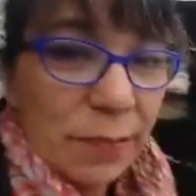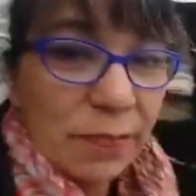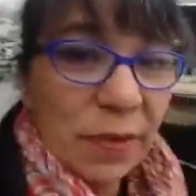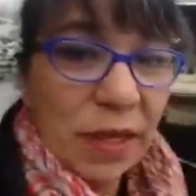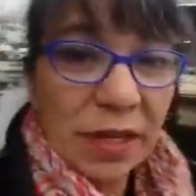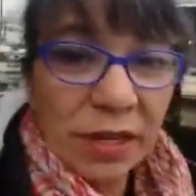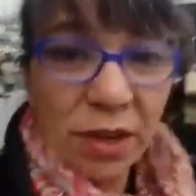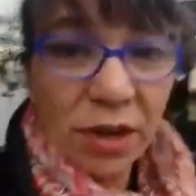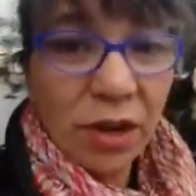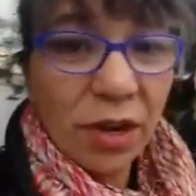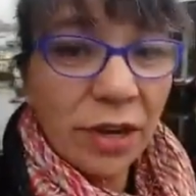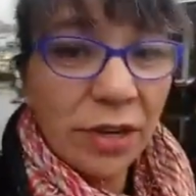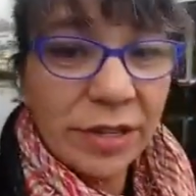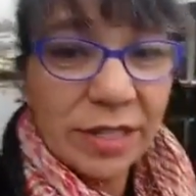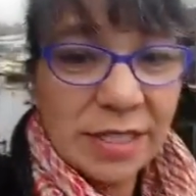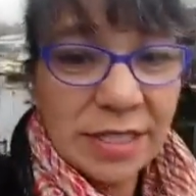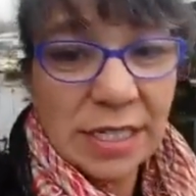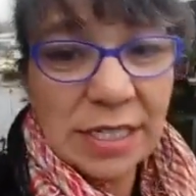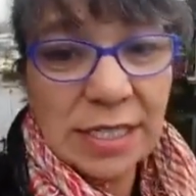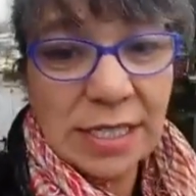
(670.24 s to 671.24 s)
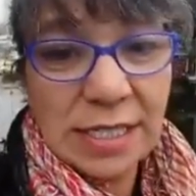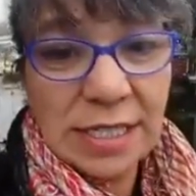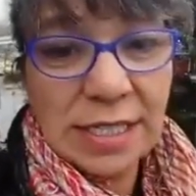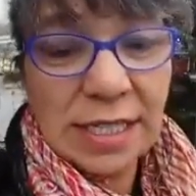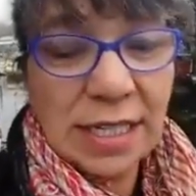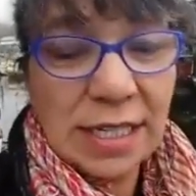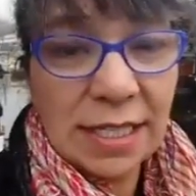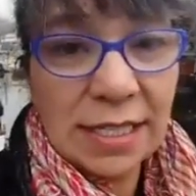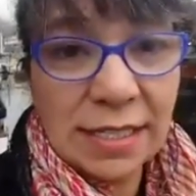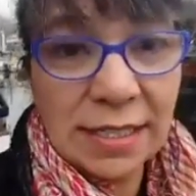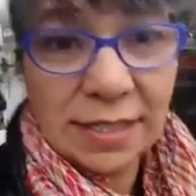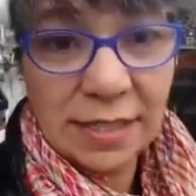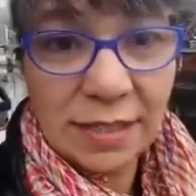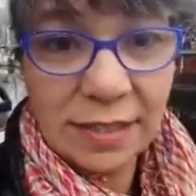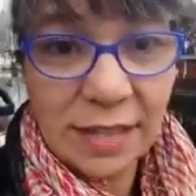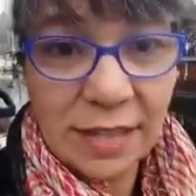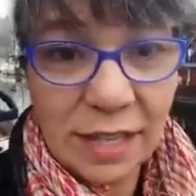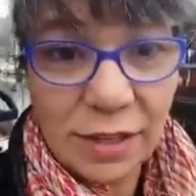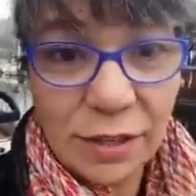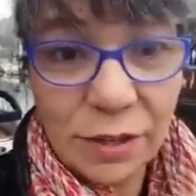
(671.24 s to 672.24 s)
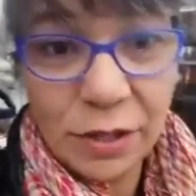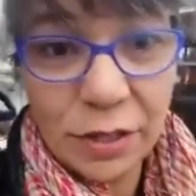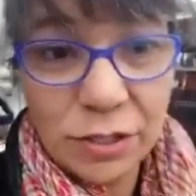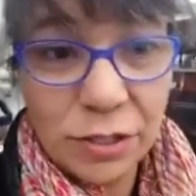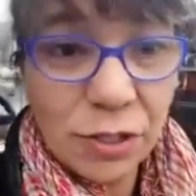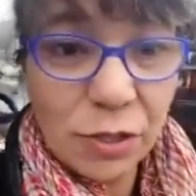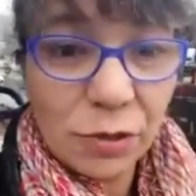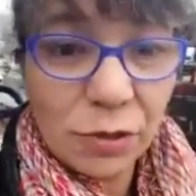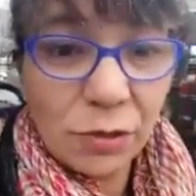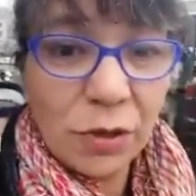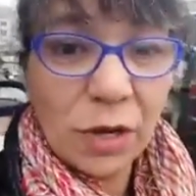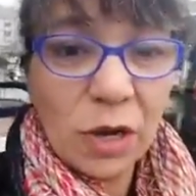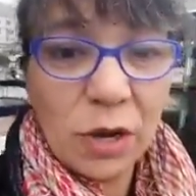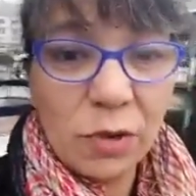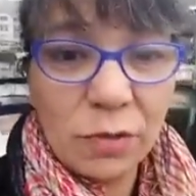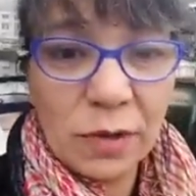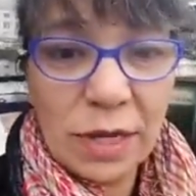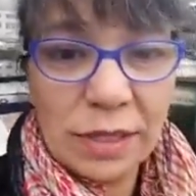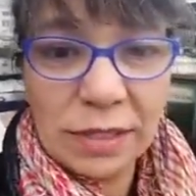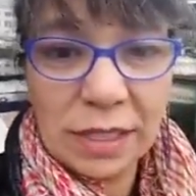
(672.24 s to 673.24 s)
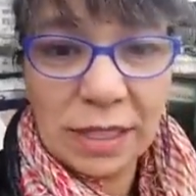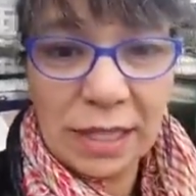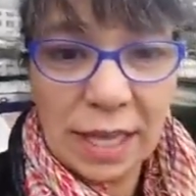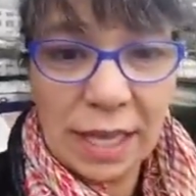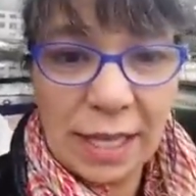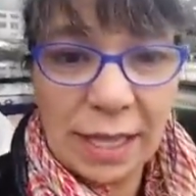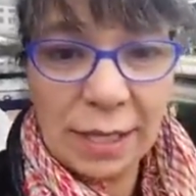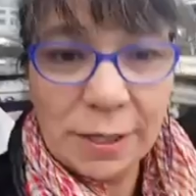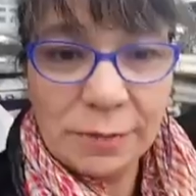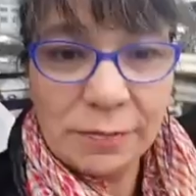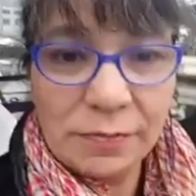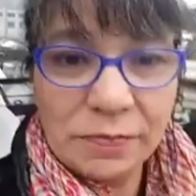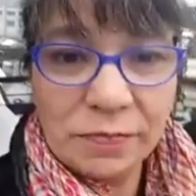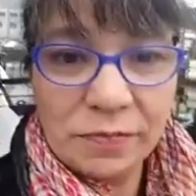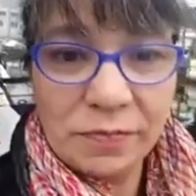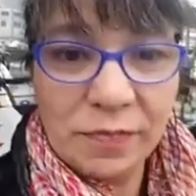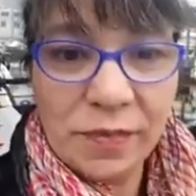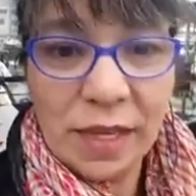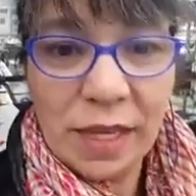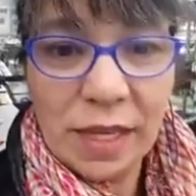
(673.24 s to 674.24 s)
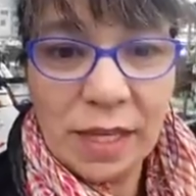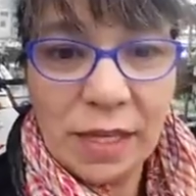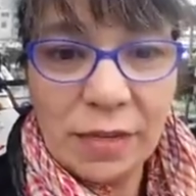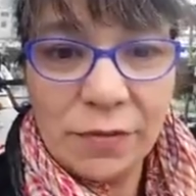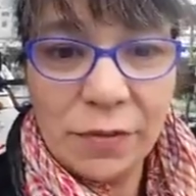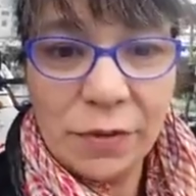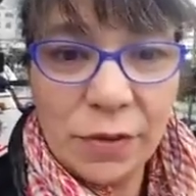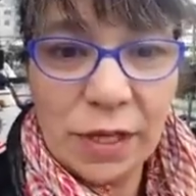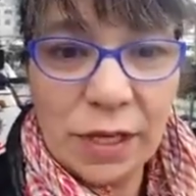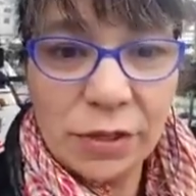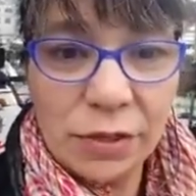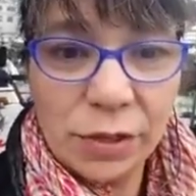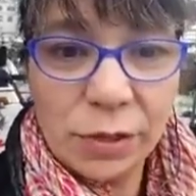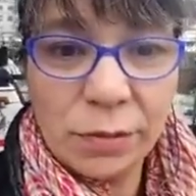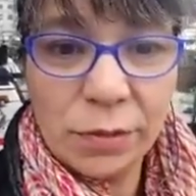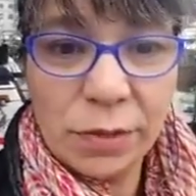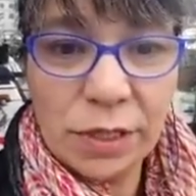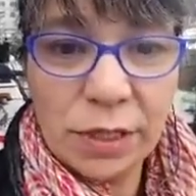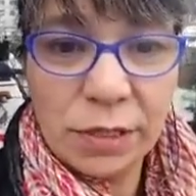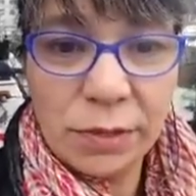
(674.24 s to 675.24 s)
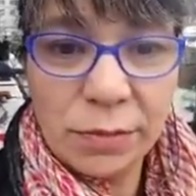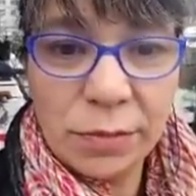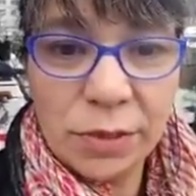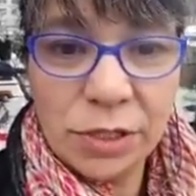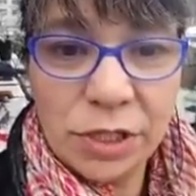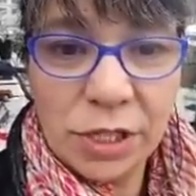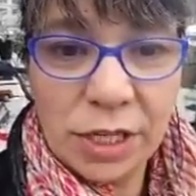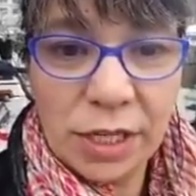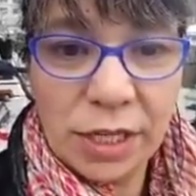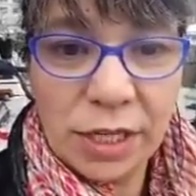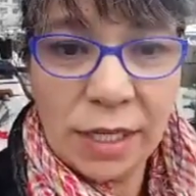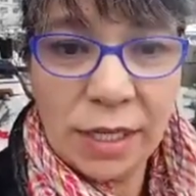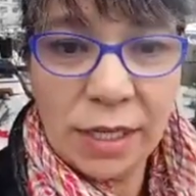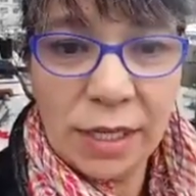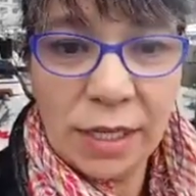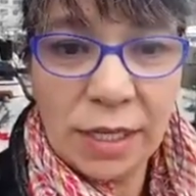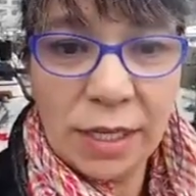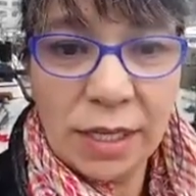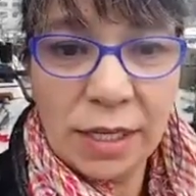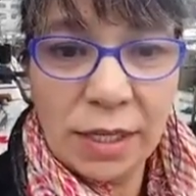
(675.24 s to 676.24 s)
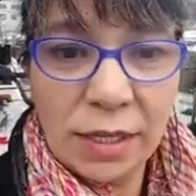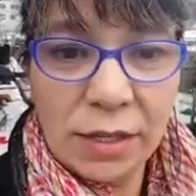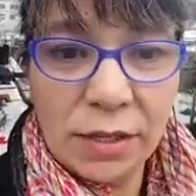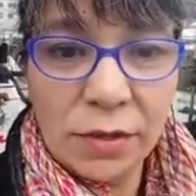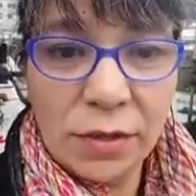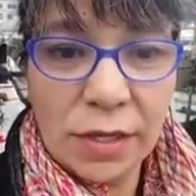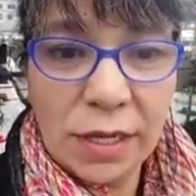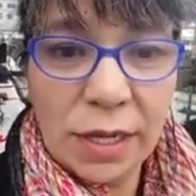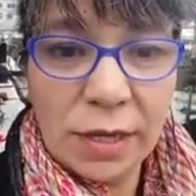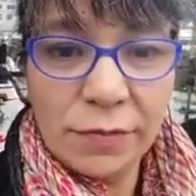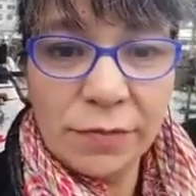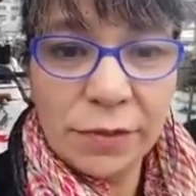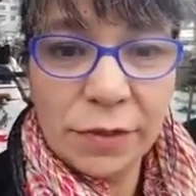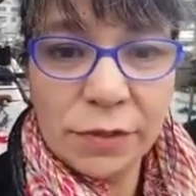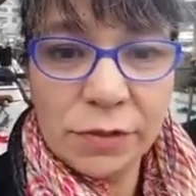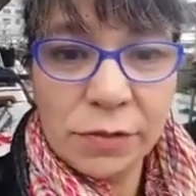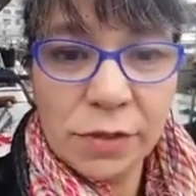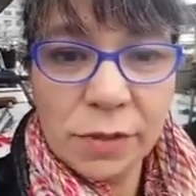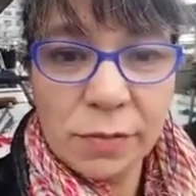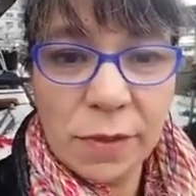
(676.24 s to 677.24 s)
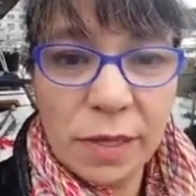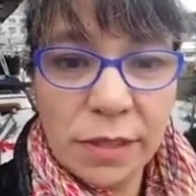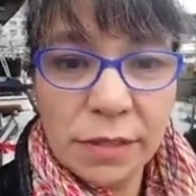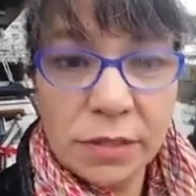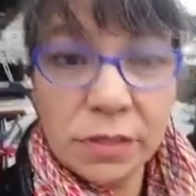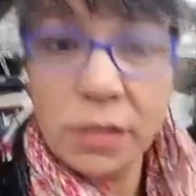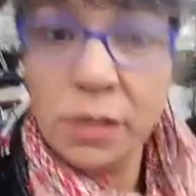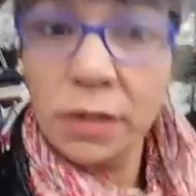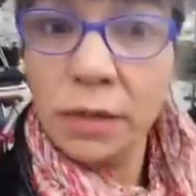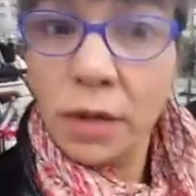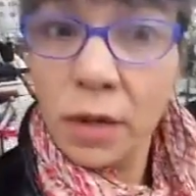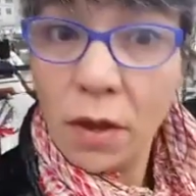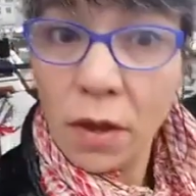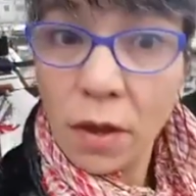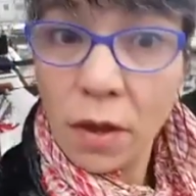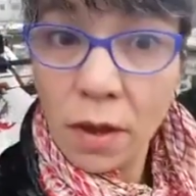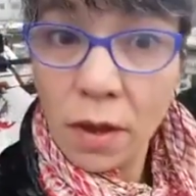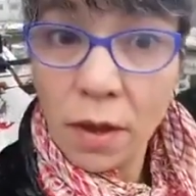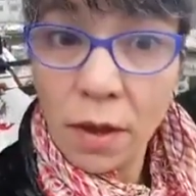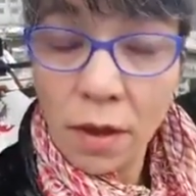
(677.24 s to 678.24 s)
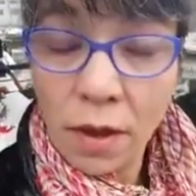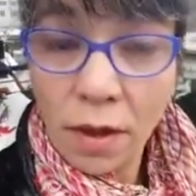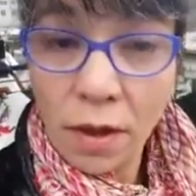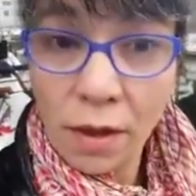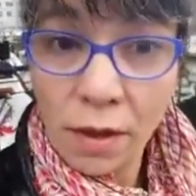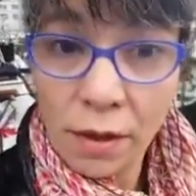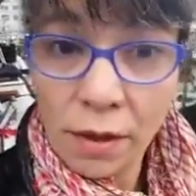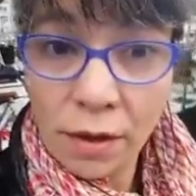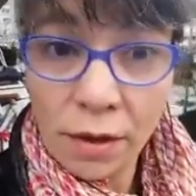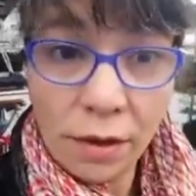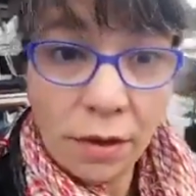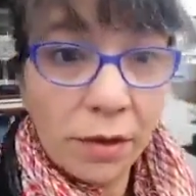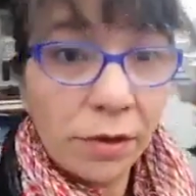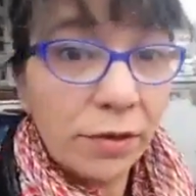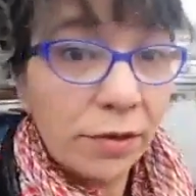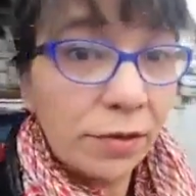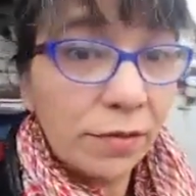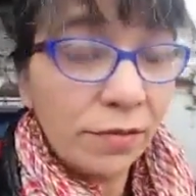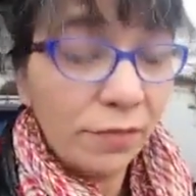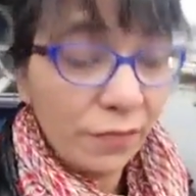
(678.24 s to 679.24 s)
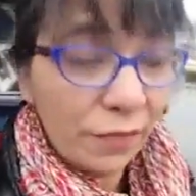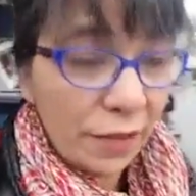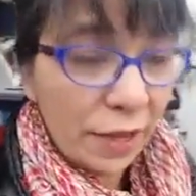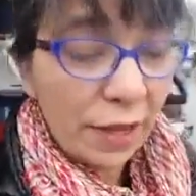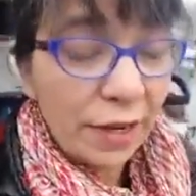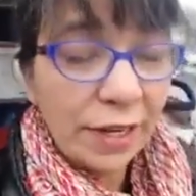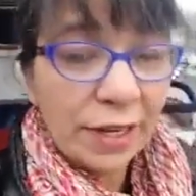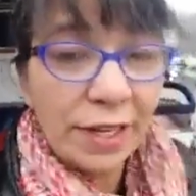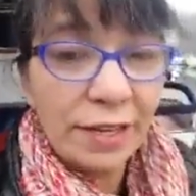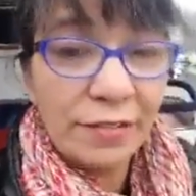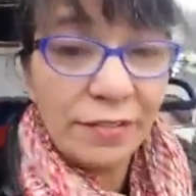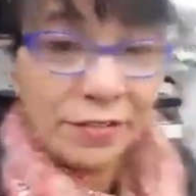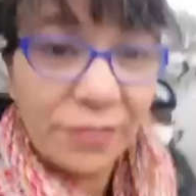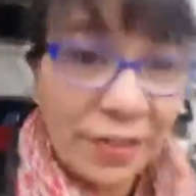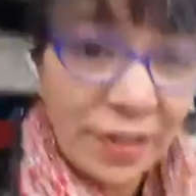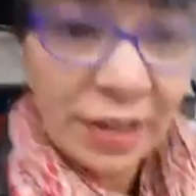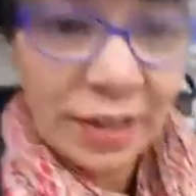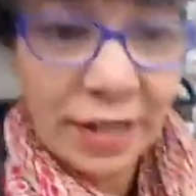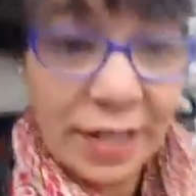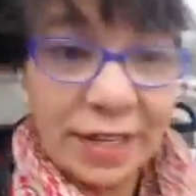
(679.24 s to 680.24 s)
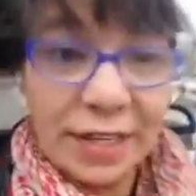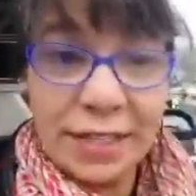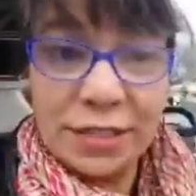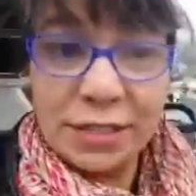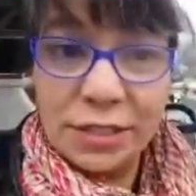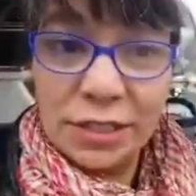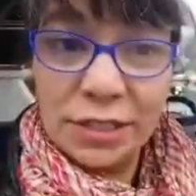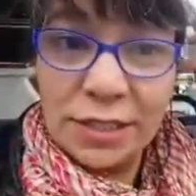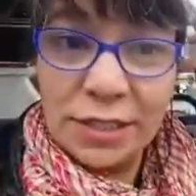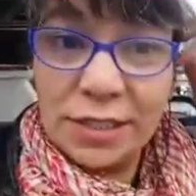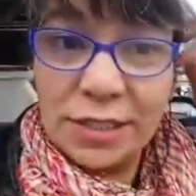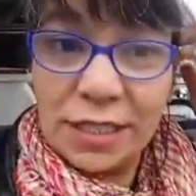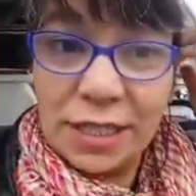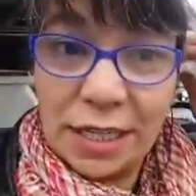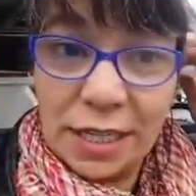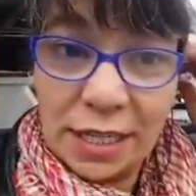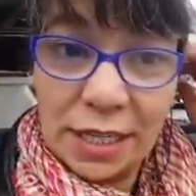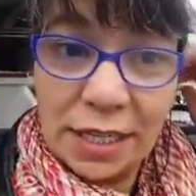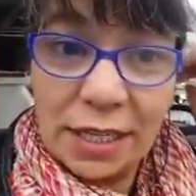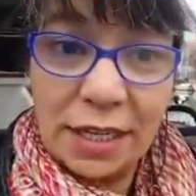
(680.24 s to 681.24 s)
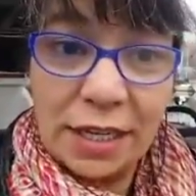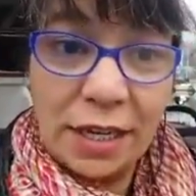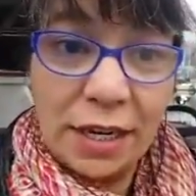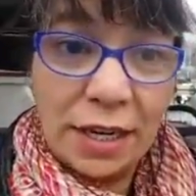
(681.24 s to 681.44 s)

and all the sights and scenes that you can do around the lake. If you get thermal imaging, you can help first responders. Oh, very, very interesting.